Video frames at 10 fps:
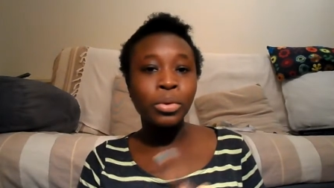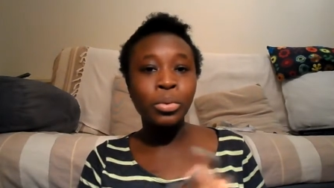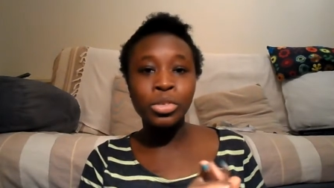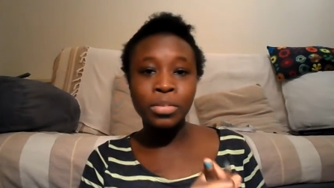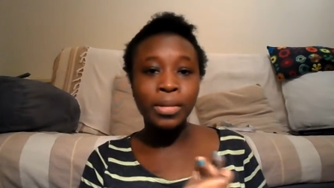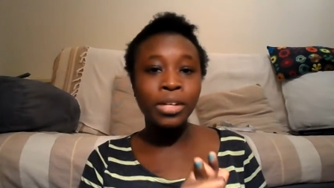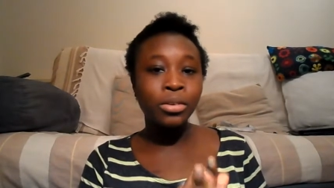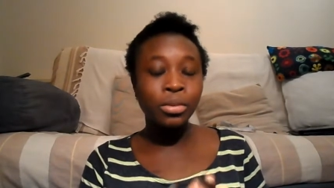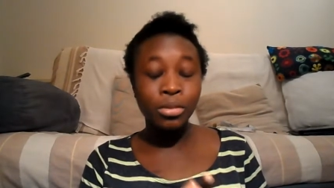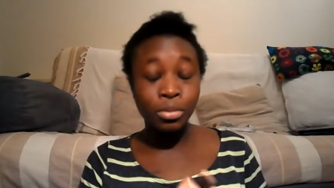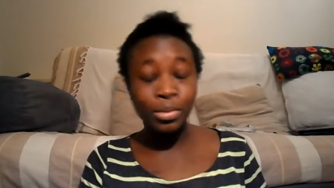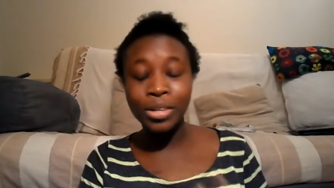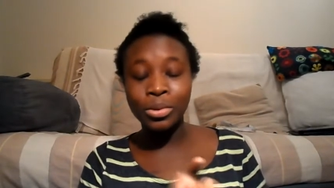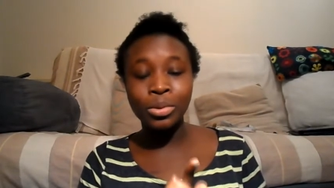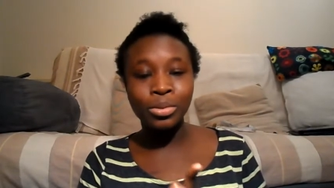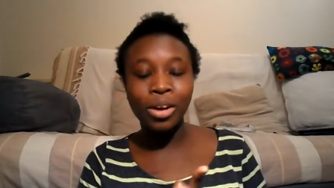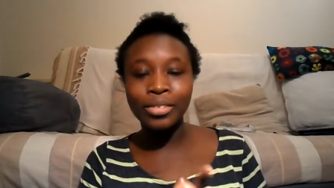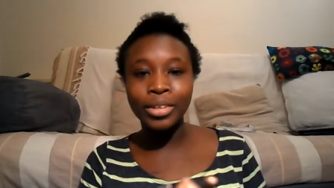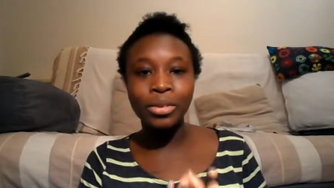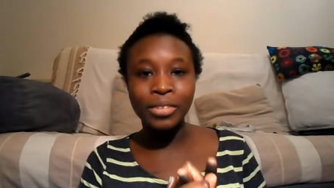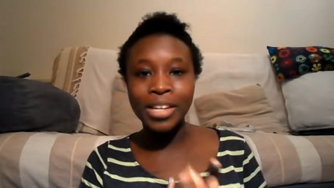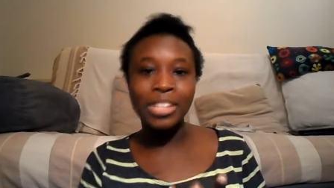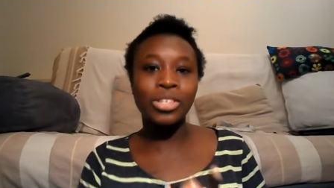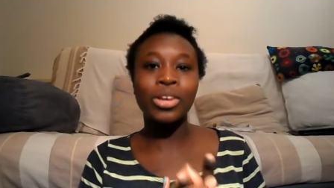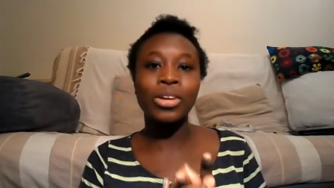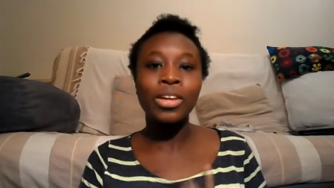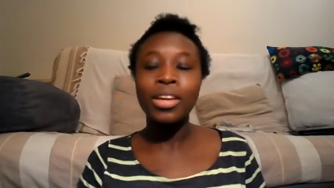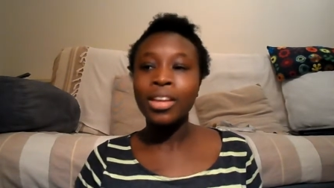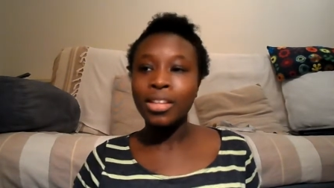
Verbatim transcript: people who watch Splink- Sprinkle rather of Glitter.